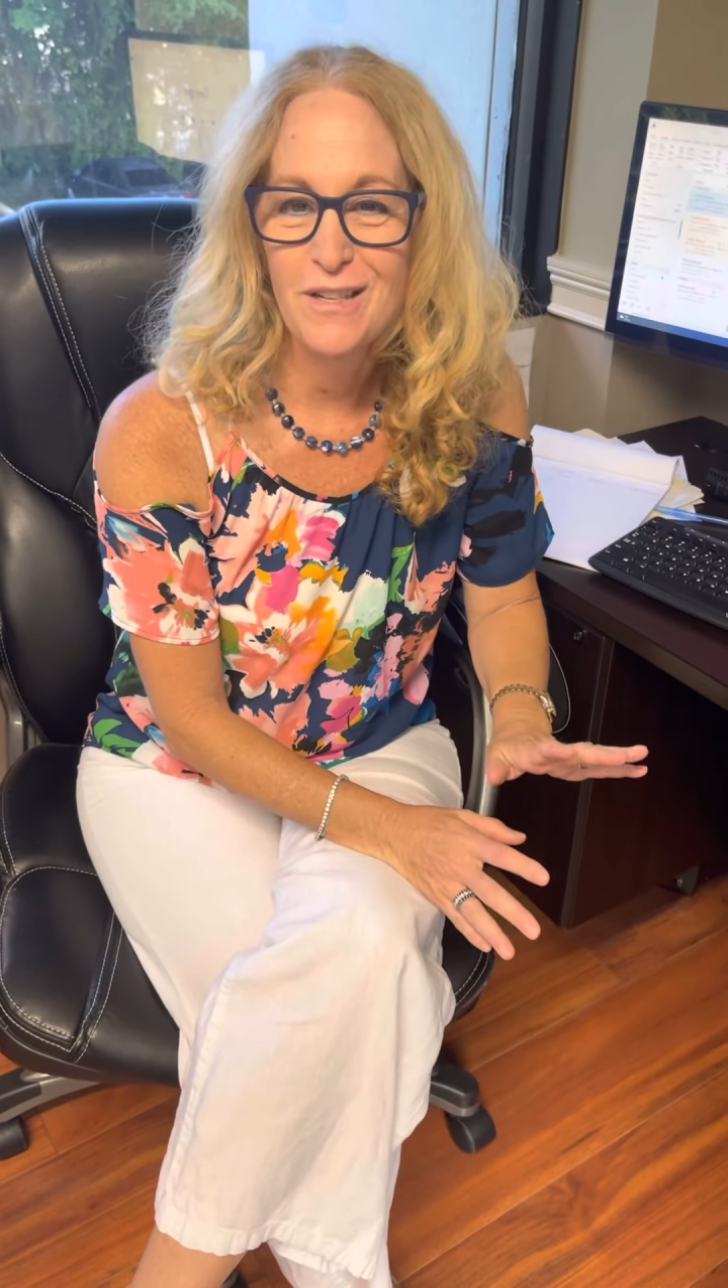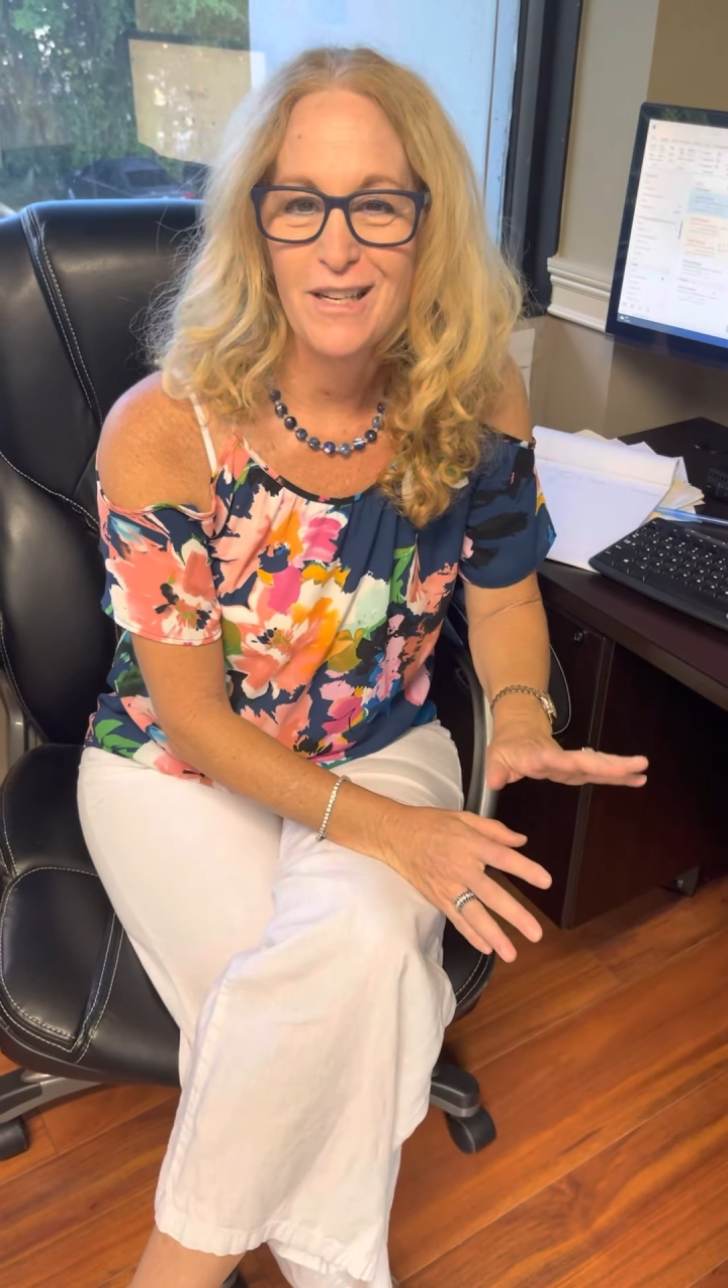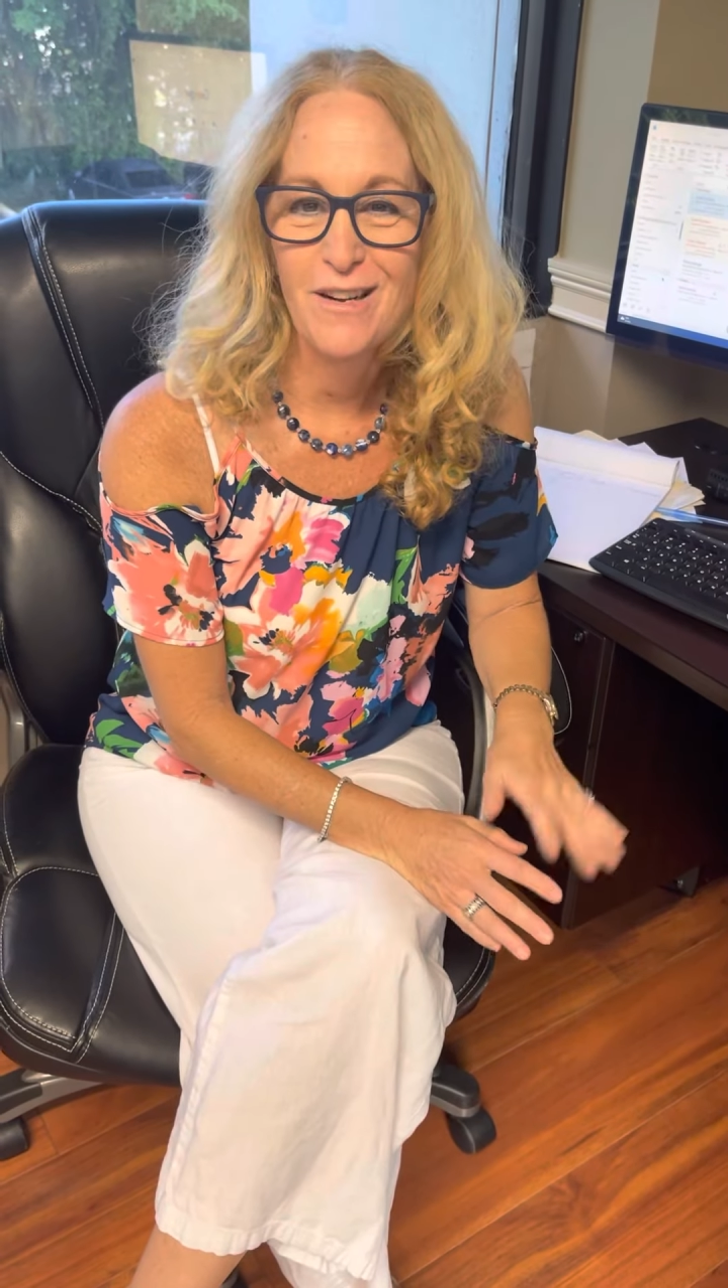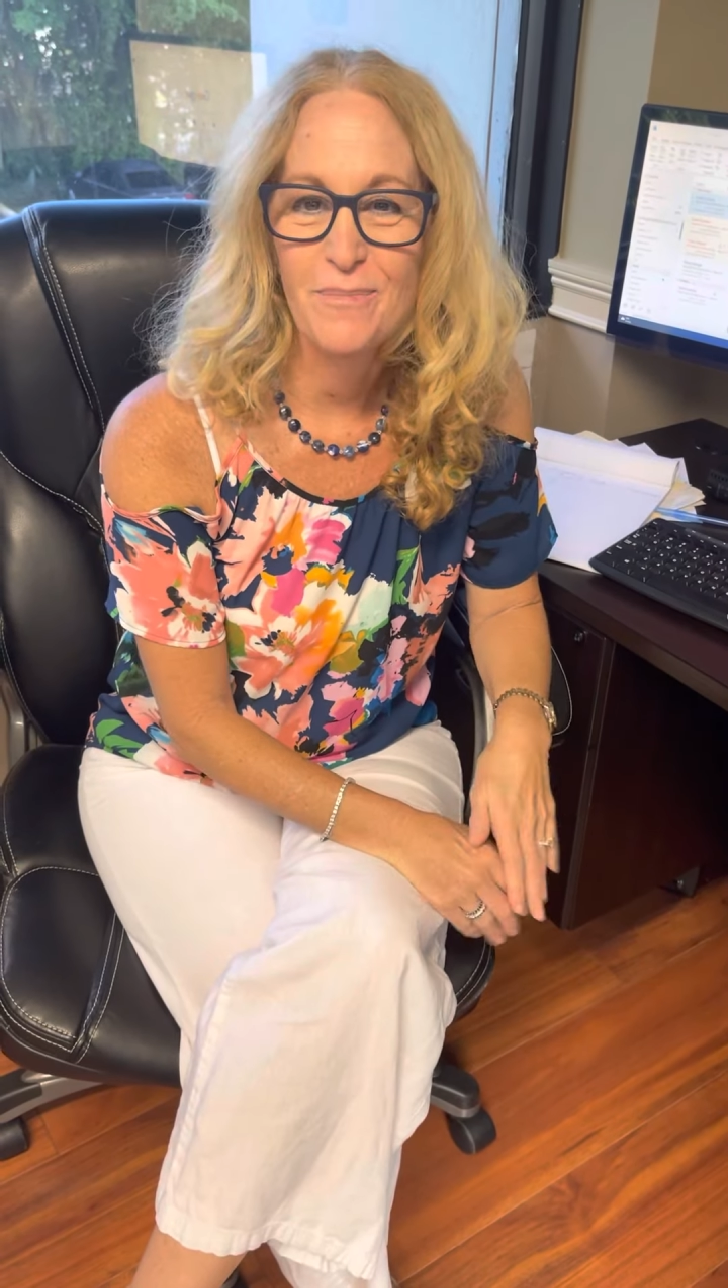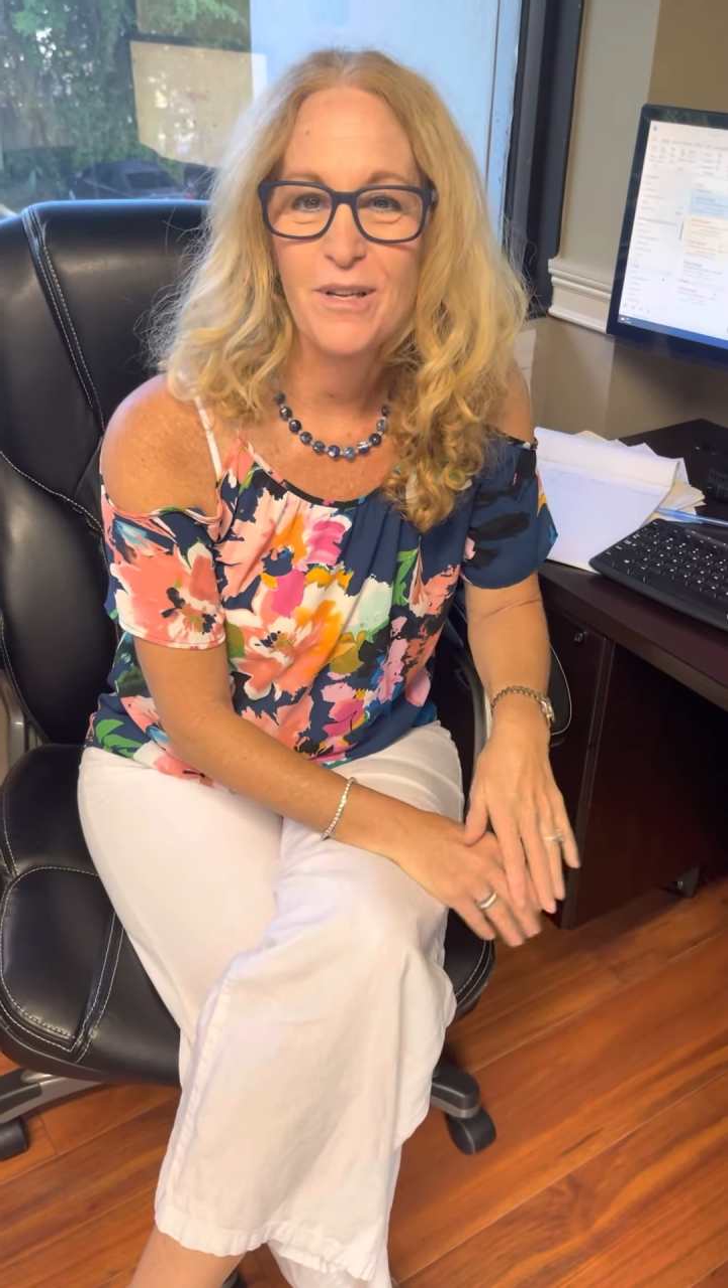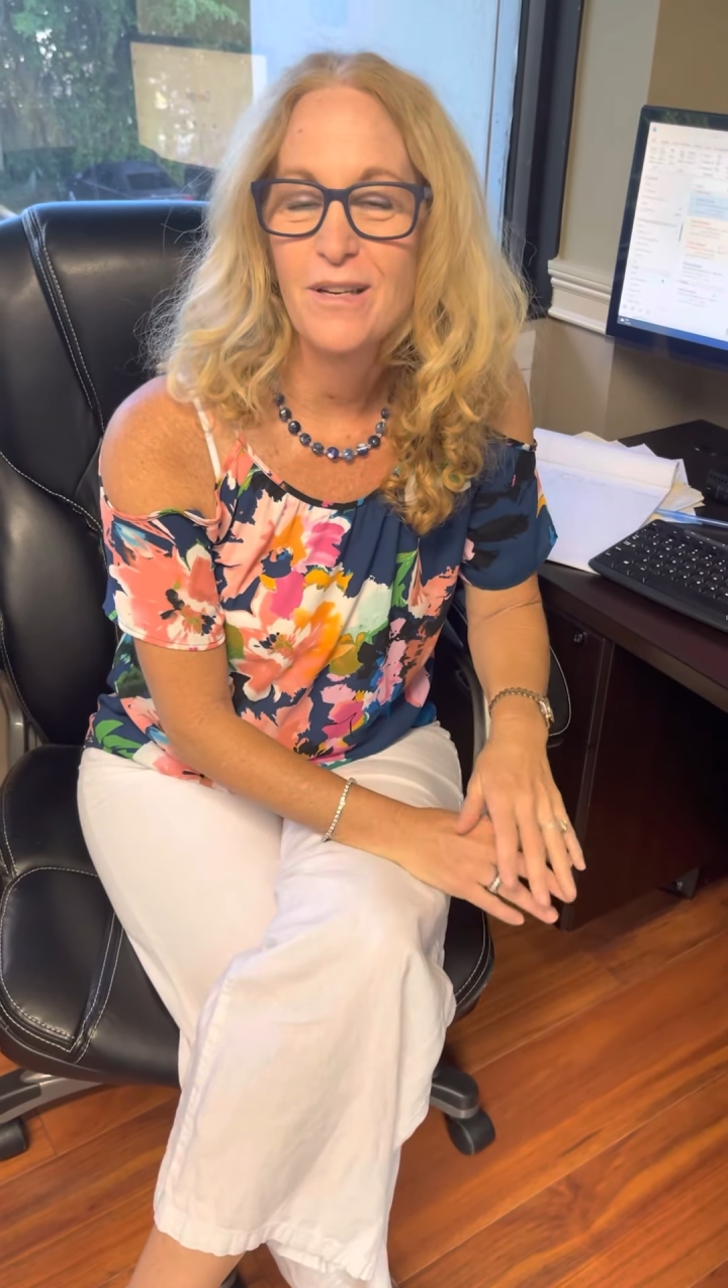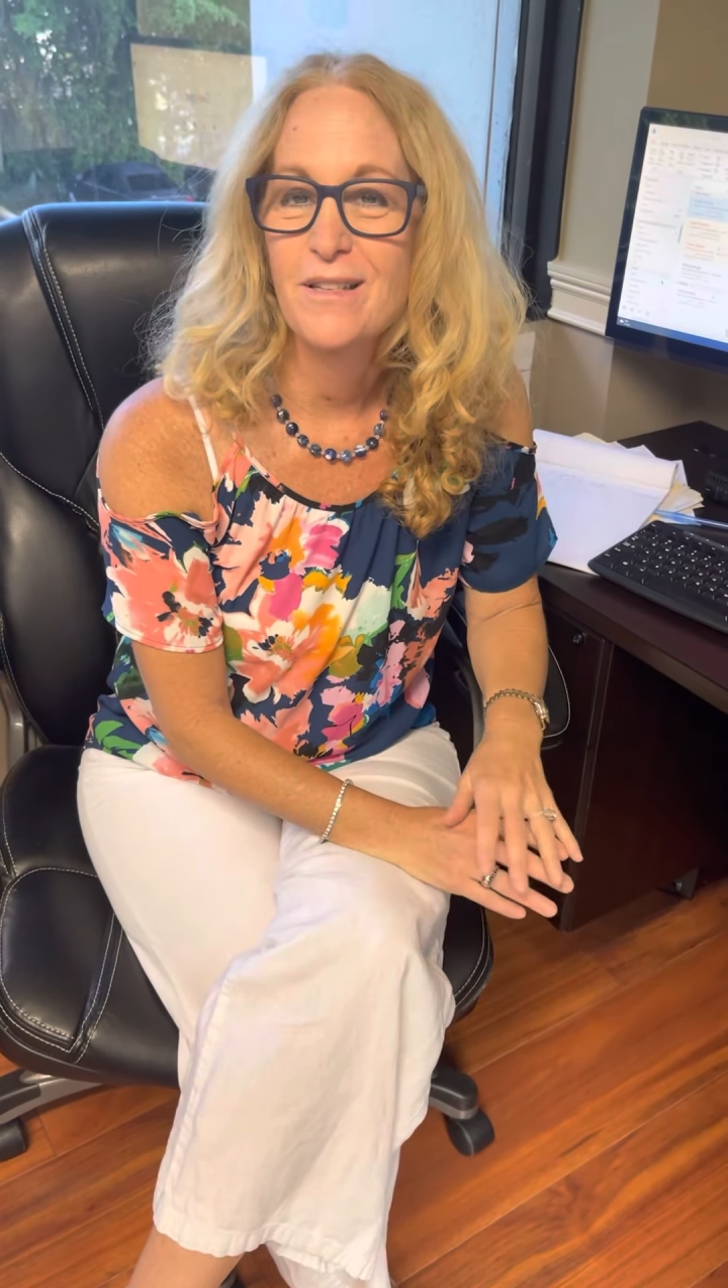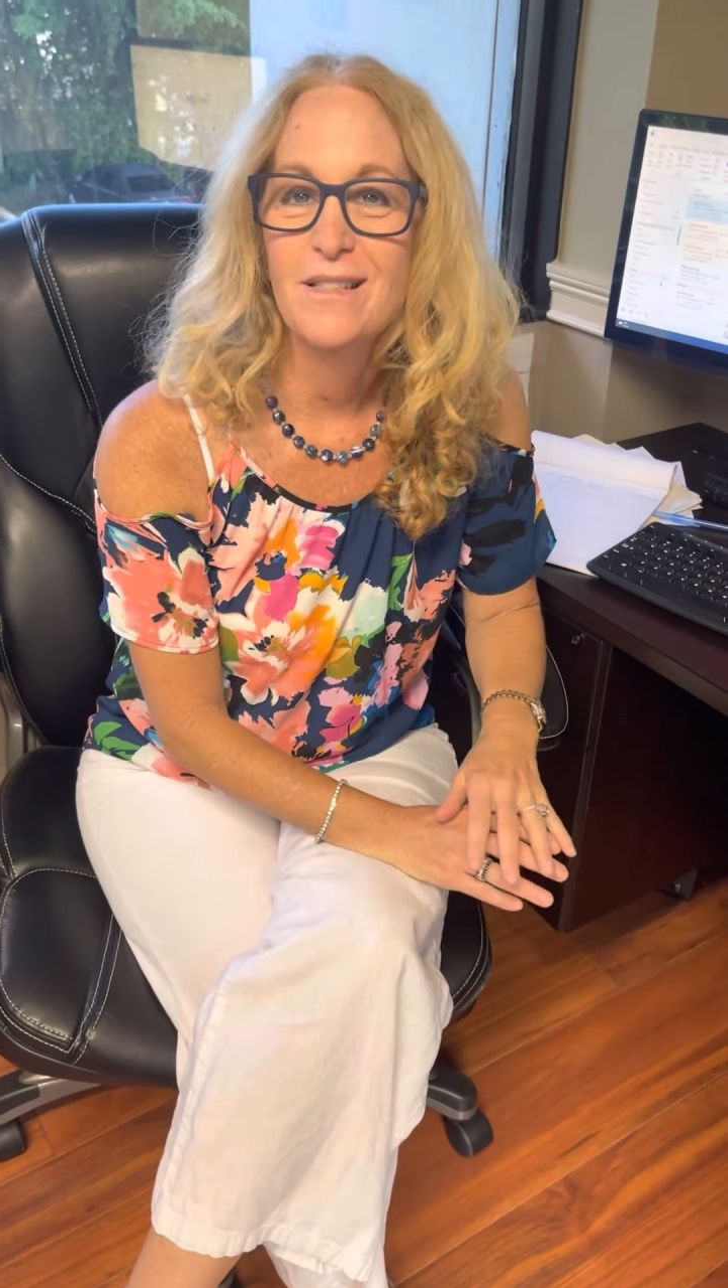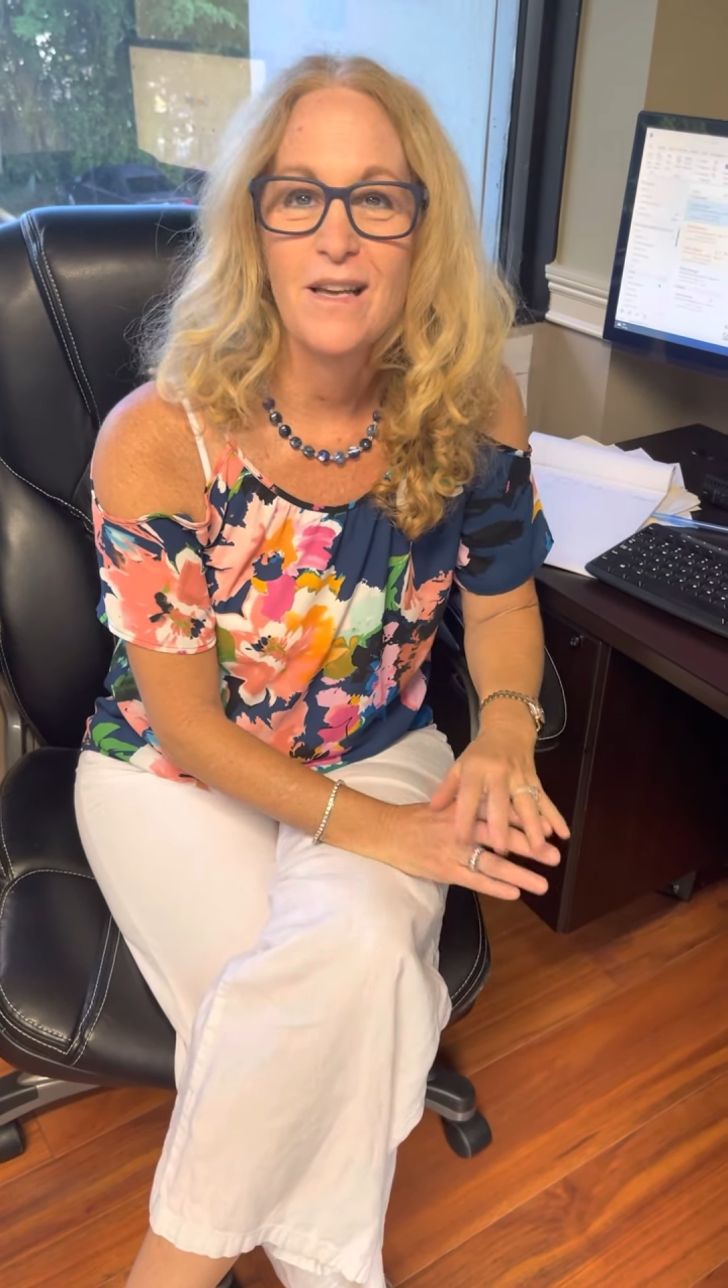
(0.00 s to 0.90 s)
here because